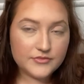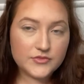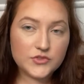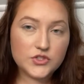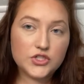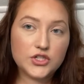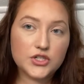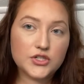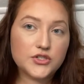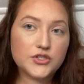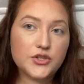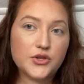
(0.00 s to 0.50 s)

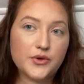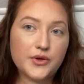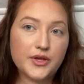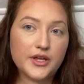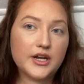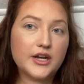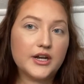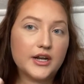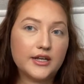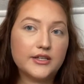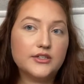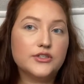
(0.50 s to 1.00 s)
just so you get
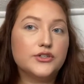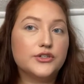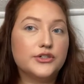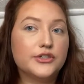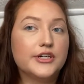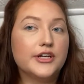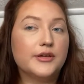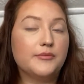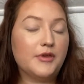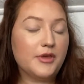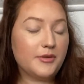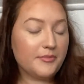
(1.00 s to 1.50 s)
a nice
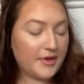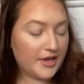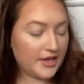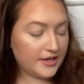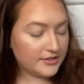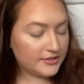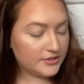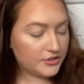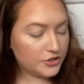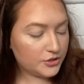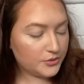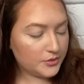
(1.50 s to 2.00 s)
creamy
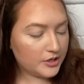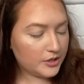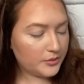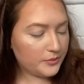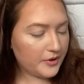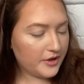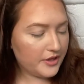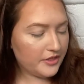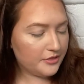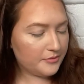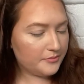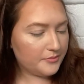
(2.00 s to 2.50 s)
base to work
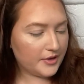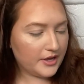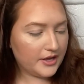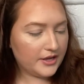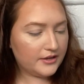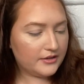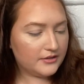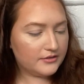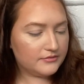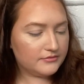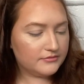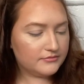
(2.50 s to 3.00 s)
with, but
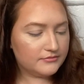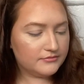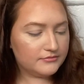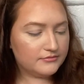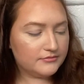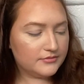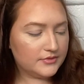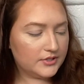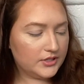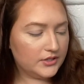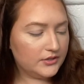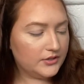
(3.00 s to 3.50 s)

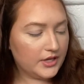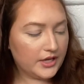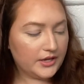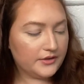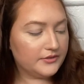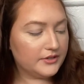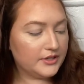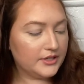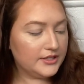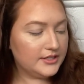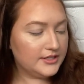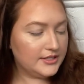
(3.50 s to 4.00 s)
you can't
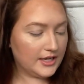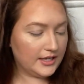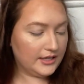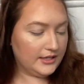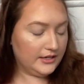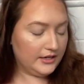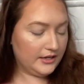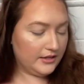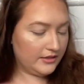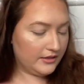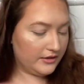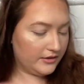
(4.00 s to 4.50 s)
really tell
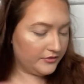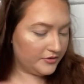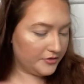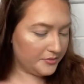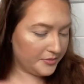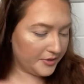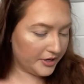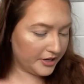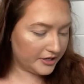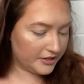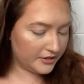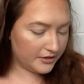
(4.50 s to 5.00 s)
anything from
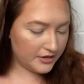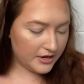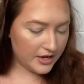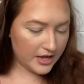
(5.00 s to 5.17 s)
there.